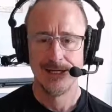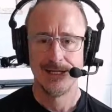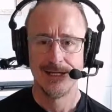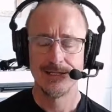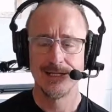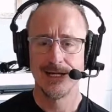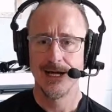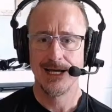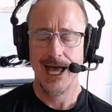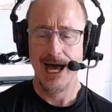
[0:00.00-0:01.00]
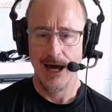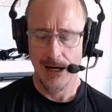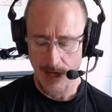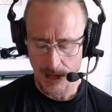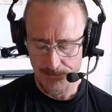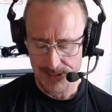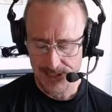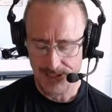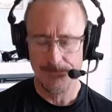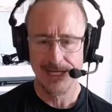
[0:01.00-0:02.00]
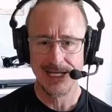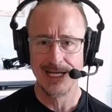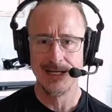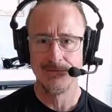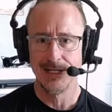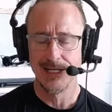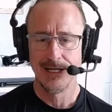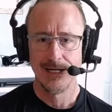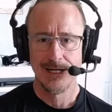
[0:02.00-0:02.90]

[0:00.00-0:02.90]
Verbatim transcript: He's going to ac accomplish something in me